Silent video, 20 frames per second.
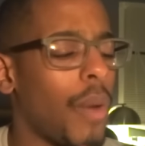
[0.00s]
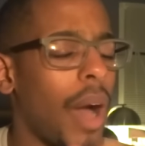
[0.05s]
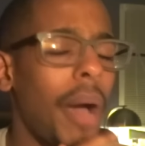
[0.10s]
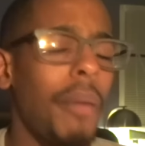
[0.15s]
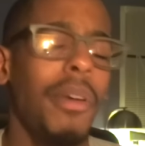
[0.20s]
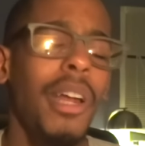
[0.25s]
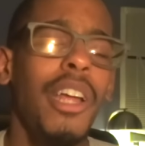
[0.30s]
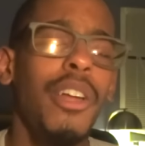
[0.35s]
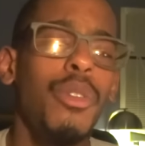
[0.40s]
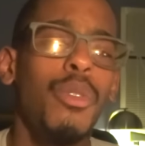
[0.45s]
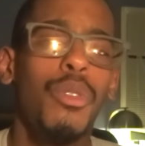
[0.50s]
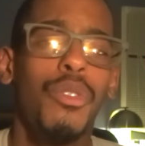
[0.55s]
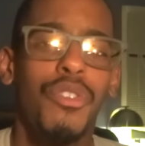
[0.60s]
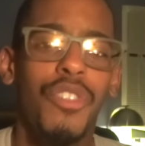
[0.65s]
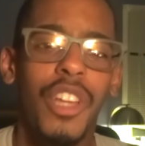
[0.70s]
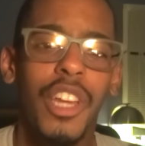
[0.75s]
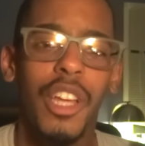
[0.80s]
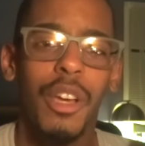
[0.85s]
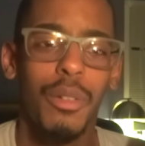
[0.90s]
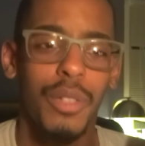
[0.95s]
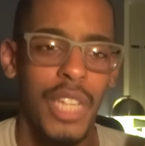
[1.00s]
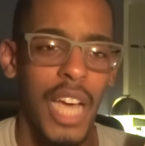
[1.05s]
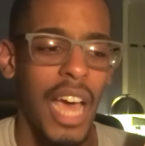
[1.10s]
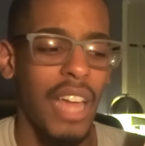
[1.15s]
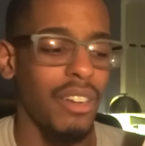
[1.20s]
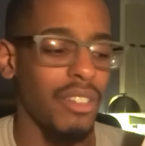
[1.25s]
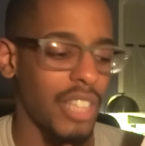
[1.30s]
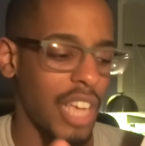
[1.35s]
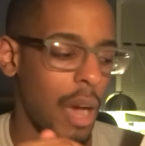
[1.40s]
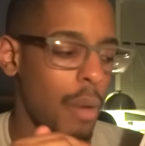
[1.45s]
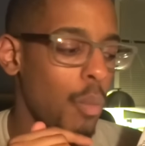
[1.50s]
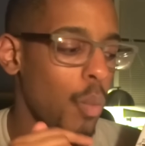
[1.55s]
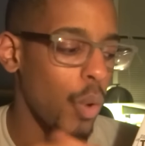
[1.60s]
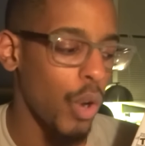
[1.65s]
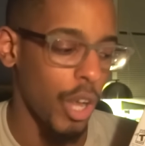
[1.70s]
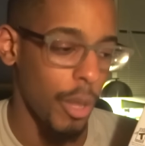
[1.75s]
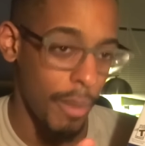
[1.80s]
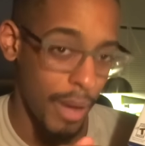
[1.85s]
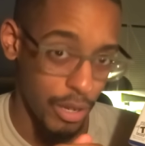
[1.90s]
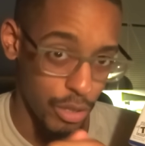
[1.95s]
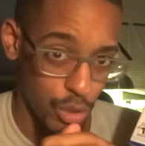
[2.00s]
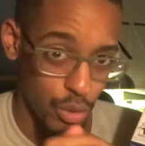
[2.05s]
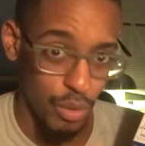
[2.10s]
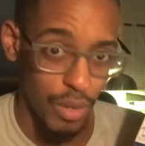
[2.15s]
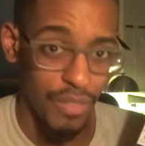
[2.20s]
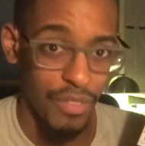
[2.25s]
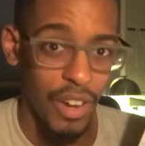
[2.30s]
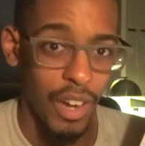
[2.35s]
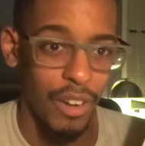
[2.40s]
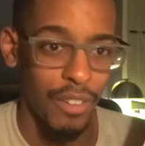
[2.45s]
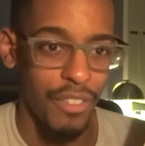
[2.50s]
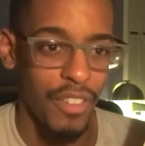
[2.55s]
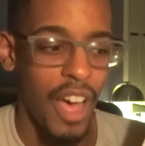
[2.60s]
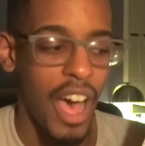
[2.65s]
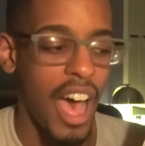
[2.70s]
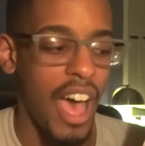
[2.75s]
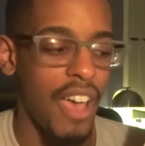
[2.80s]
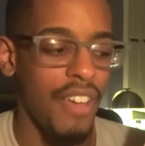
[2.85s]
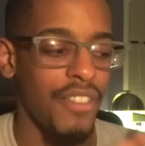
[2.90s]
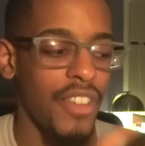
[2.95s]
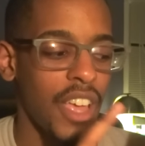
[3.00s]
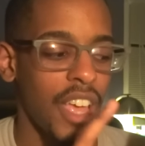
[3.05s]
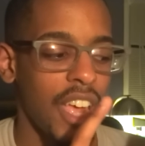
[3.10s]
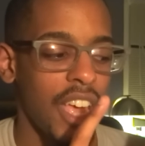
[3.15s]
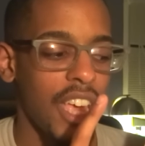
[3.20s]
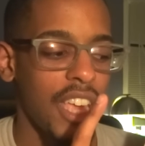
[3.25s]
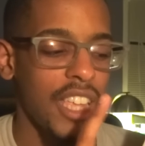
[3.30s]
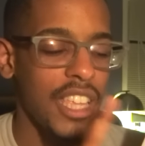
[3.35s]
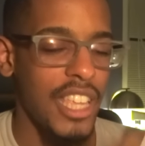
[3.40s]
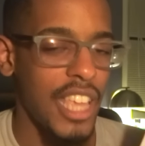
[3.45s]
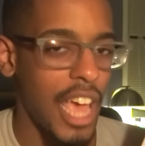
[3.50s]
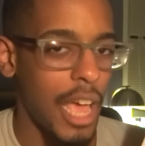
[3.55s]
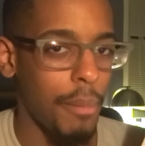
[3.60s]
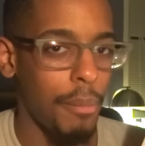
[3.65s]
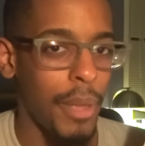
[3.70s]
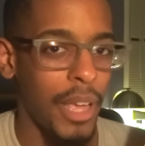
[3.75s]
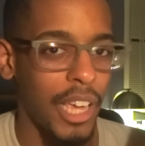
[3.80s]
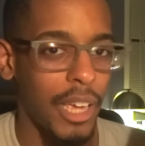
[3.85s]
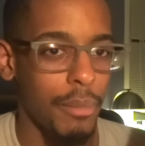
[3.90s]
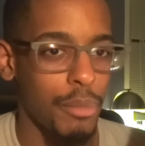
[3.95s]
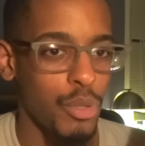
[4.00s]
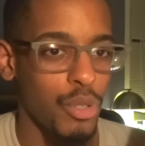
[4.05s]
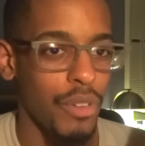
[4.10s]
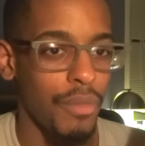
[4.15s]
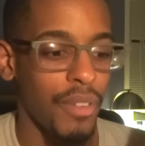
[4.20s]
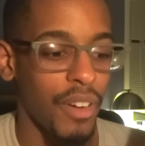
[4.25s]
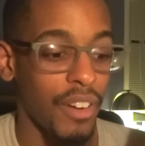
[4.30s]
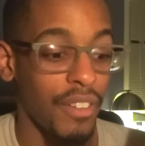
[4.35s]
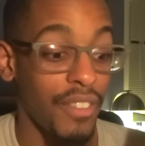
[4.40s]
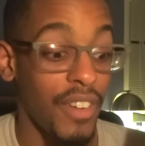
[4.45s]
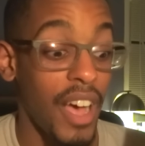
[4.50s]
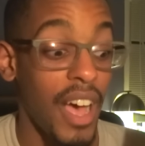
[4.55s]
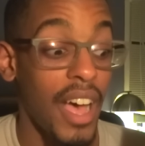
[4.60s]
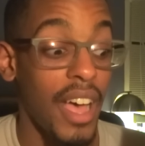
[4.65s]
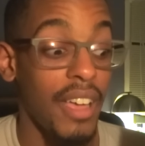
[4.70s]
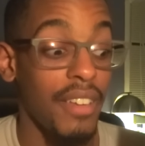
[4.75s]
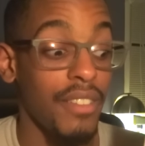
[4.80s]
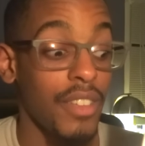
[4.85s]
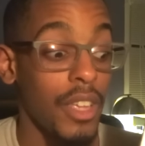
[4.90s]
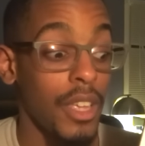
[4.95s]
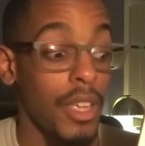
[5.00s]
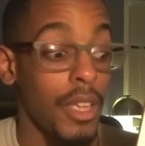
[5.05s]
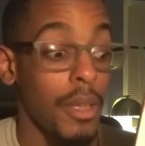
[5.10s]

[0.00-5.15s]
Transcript: why would I do a video titled I'm Worried About Street Fighter V, yet pick up Street Fighter V?